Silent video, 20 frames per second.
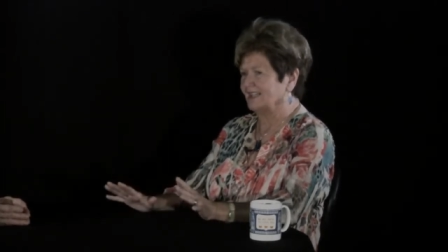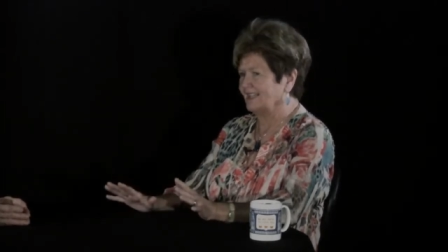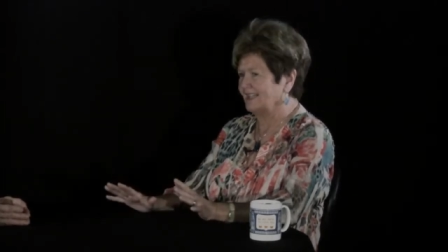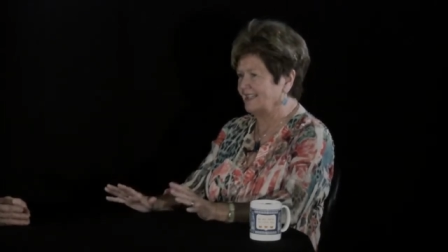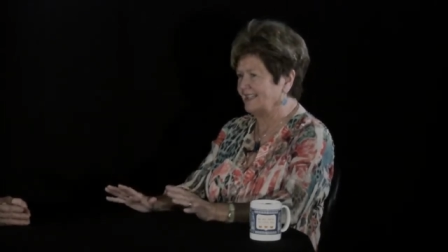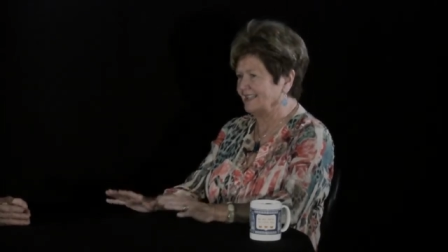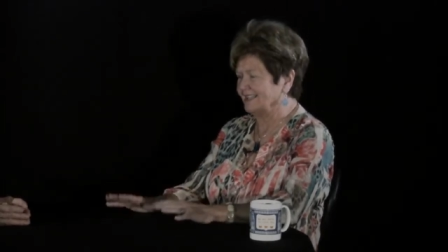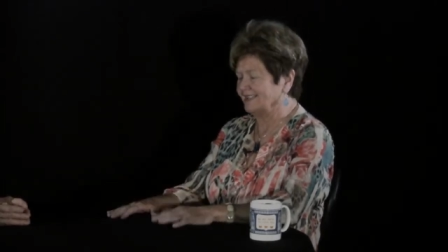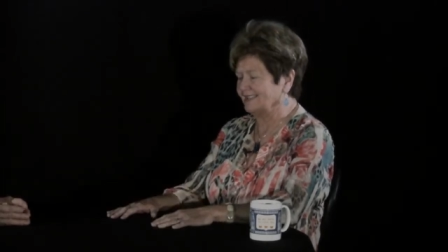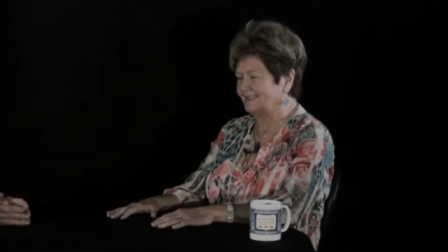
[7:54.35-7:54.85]

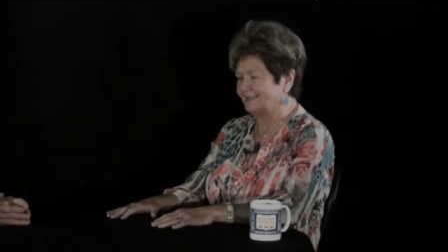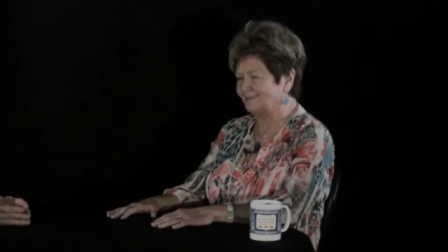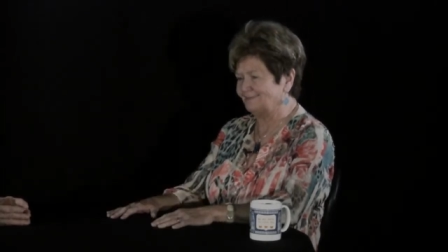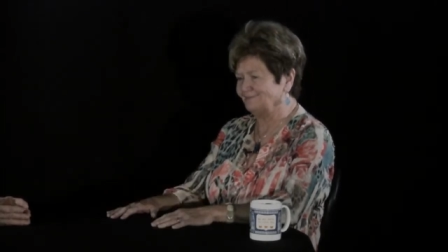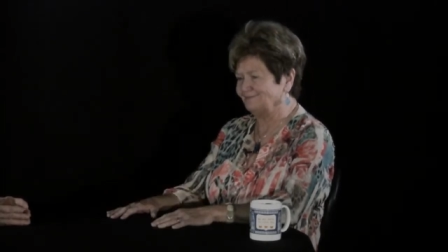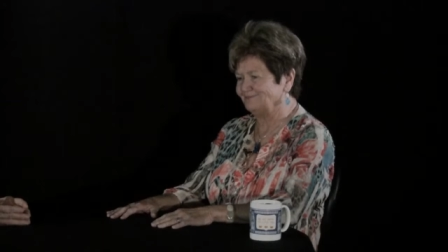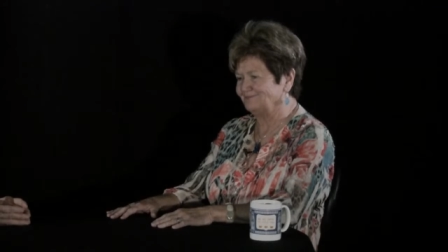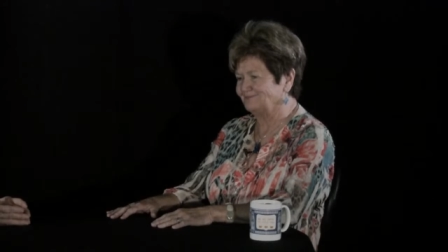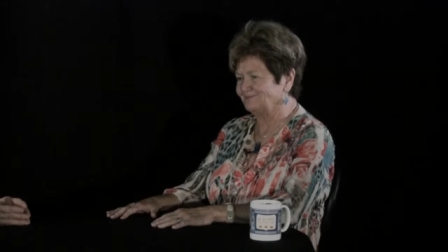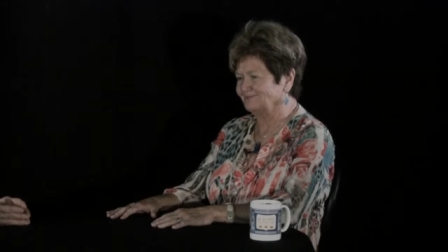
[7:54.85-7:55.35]
I,
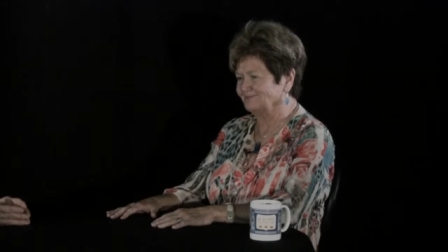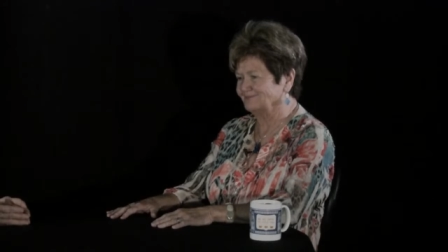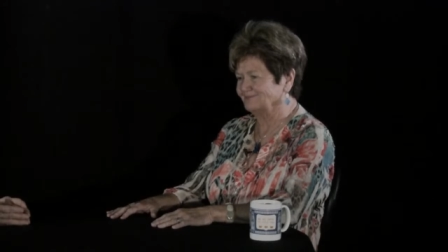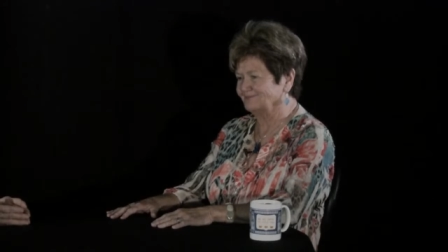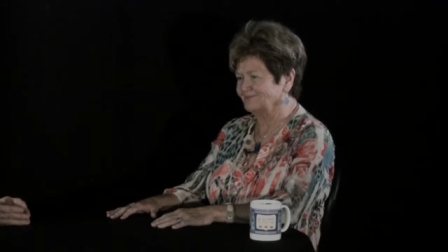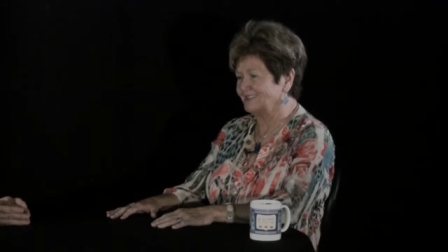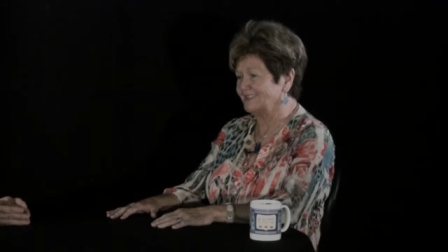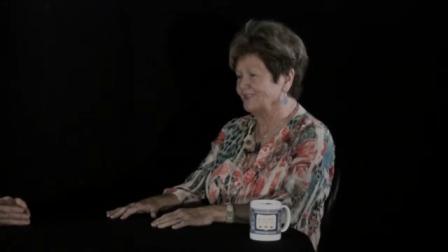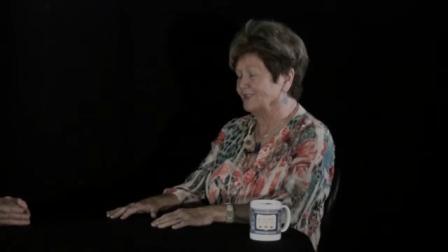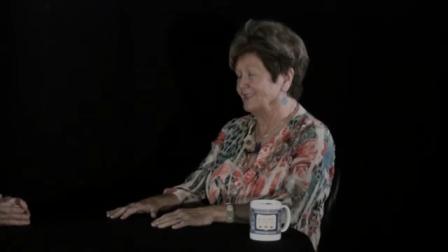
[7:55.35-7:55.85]
um,
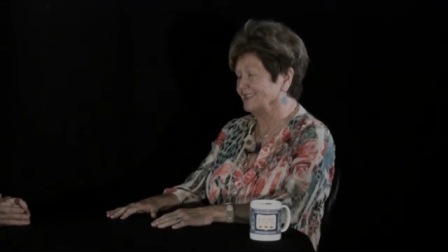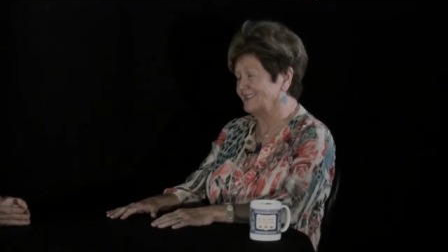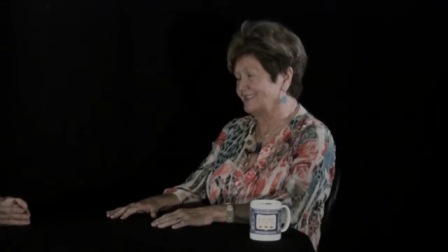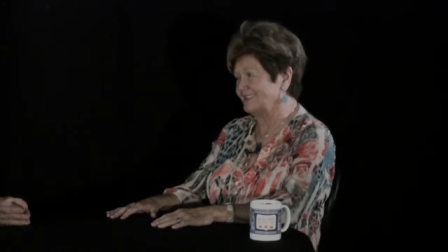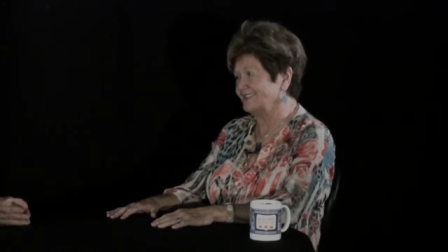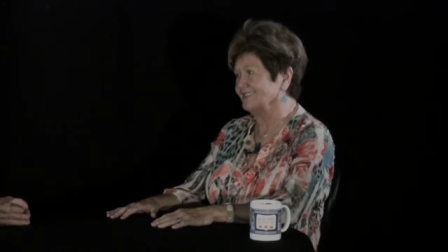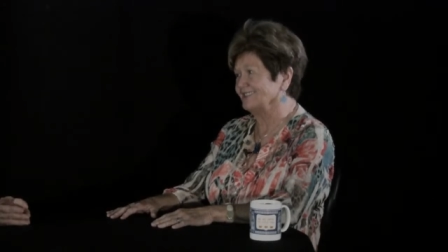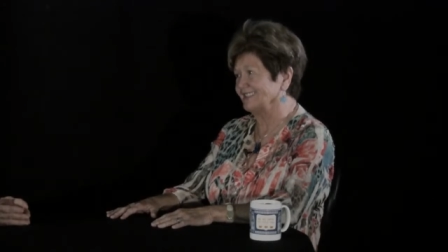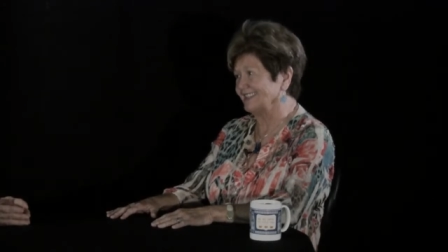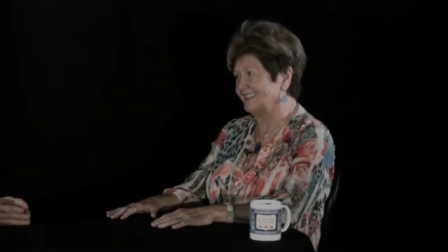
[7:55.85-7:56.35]
you know, I
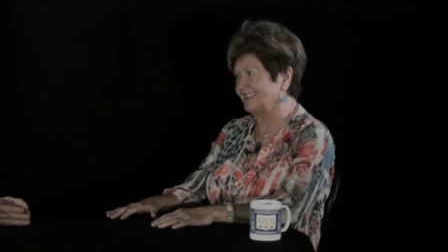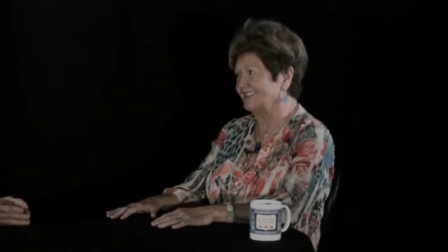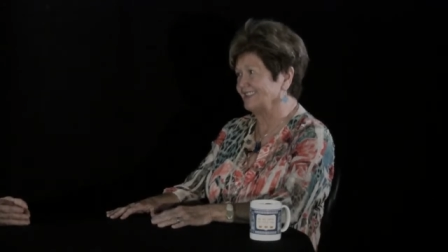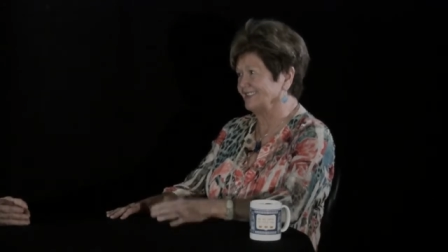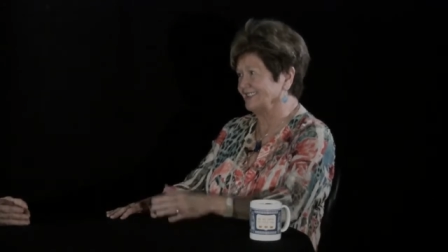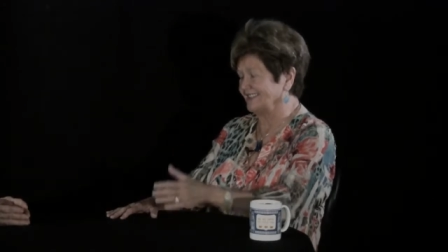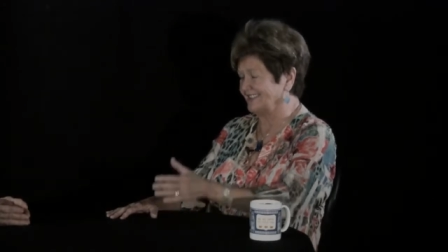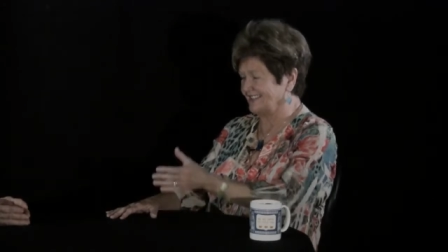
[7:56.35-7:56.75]
deal again on,